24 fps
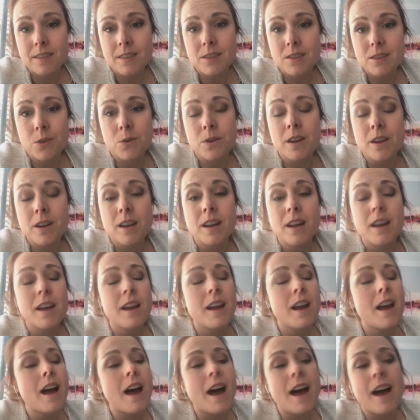So
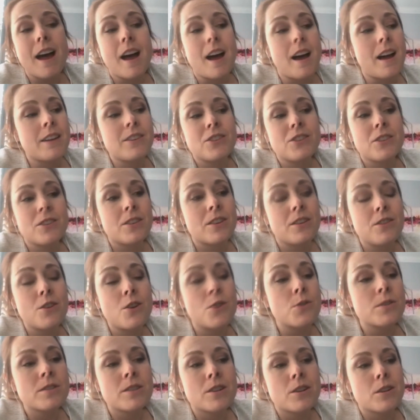under
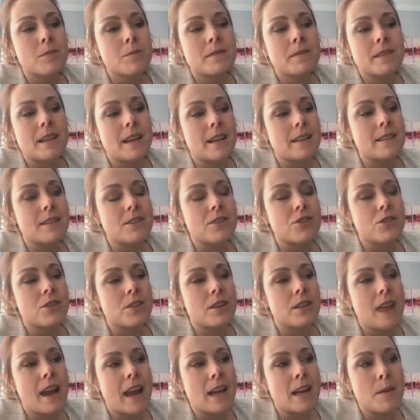no circumstances
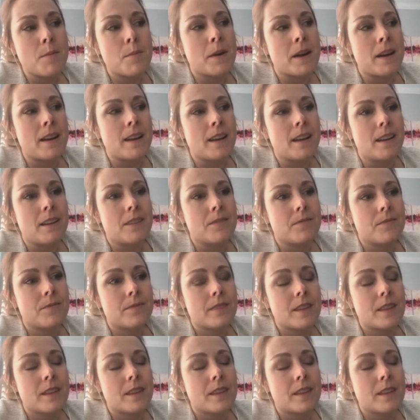should anybody,